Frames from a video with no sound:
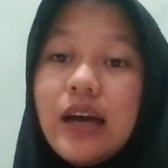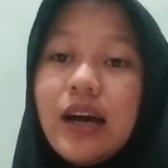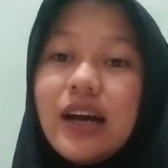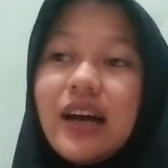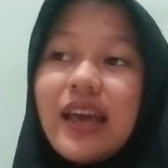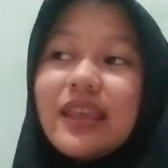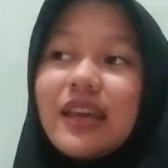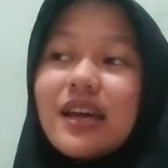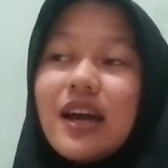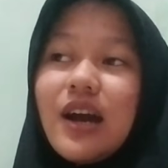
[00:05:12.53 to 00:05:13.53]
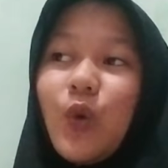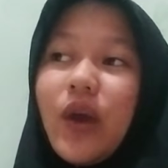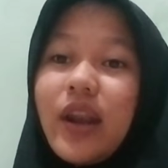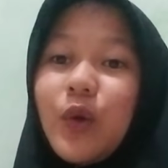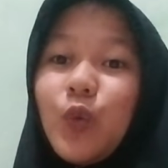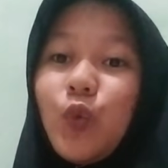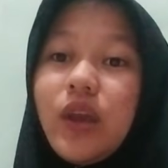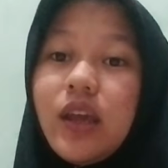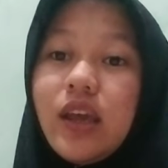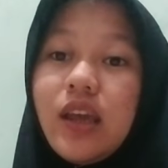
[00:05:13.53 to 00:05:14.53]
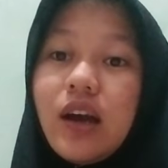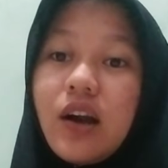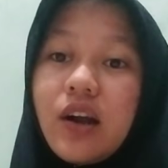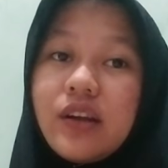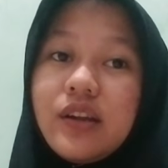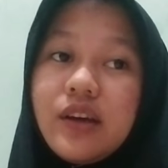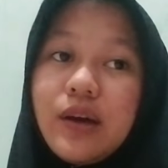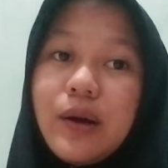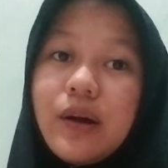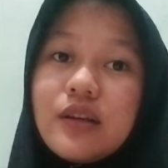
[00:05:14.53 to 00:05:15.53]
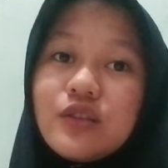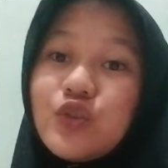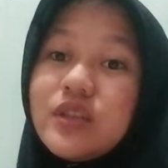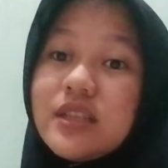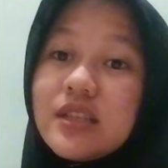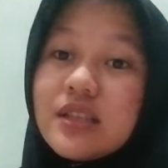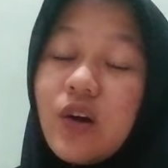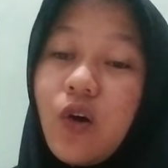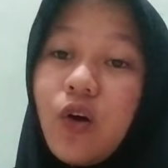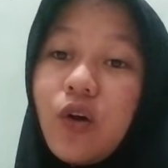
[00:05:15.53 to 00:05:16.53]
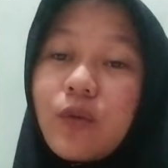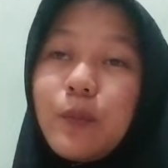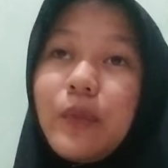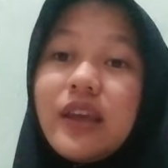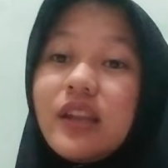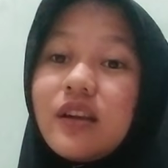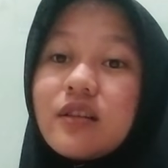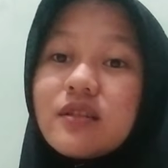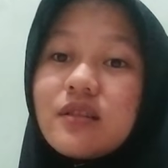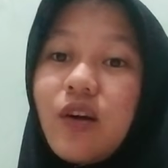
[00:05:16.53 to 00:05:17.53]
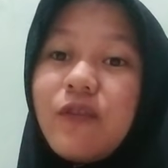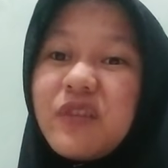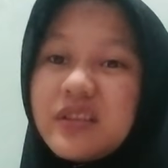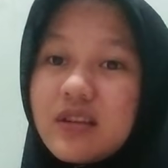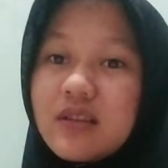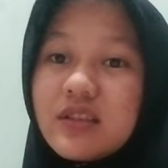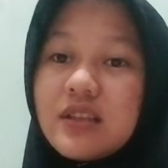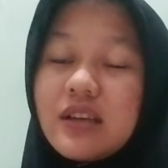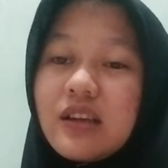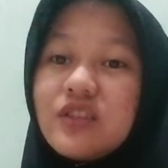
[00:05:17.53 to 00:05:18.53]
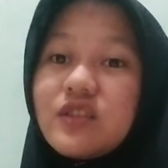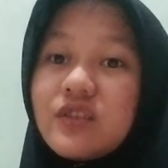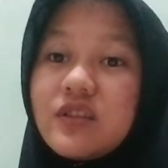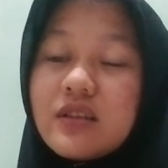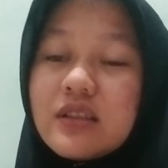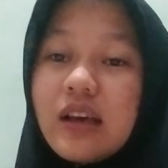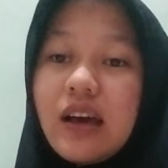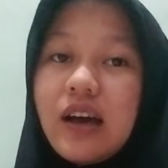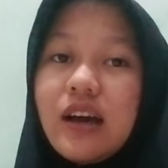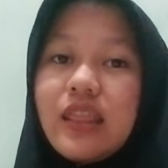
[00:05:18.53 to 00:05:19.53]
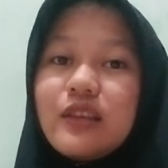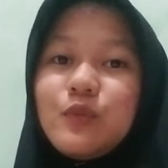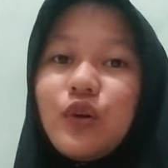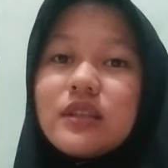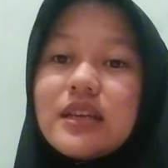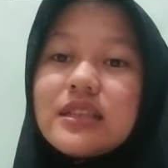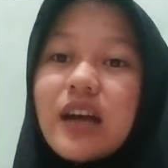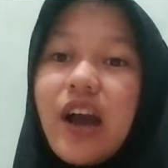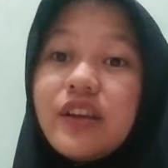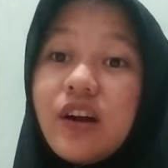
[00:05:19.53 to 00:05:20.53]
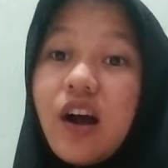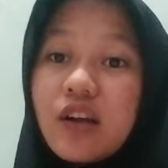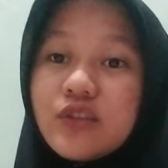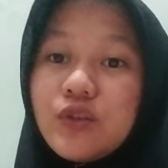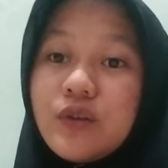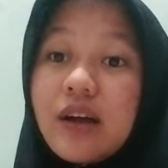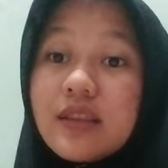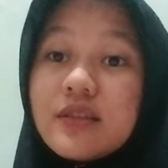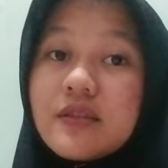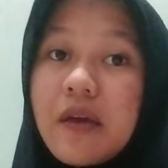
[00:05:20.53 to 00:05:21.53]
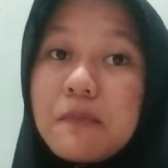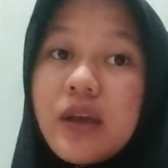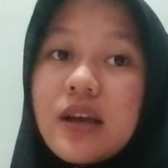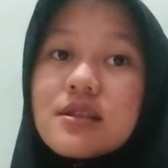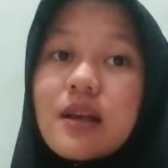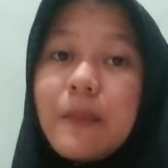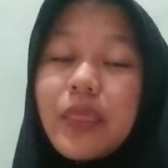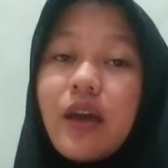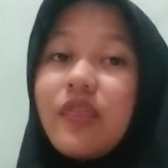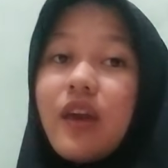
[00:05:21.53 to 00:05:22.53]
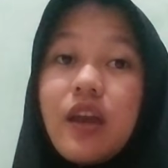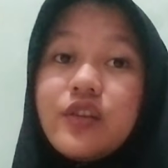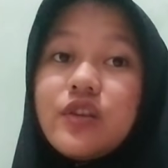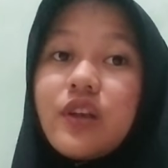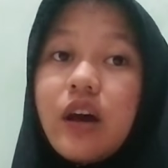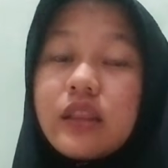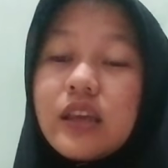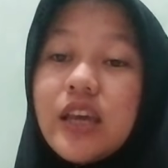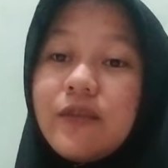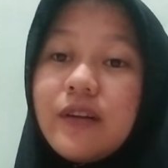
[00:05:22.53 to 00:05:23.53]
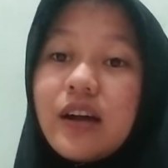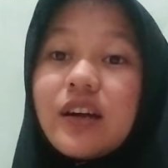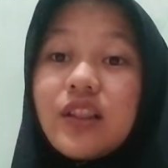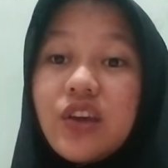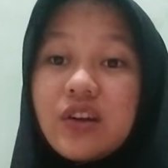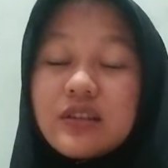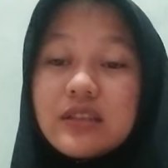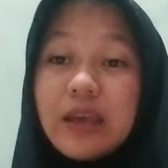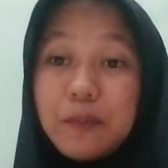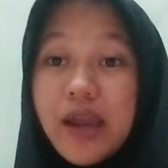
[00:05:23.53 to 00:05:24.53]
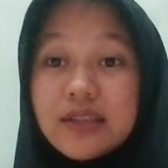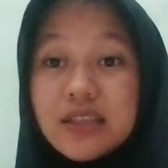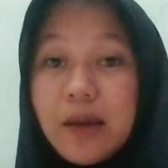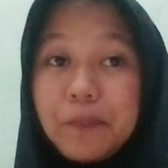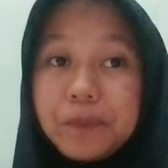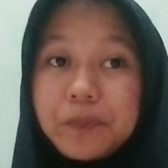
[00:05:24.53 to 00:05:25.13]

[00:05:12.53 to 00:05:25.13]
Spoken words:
I think when we are the students or beginners of researchers, this book is kind of hard to understand because they do not give a clear step by step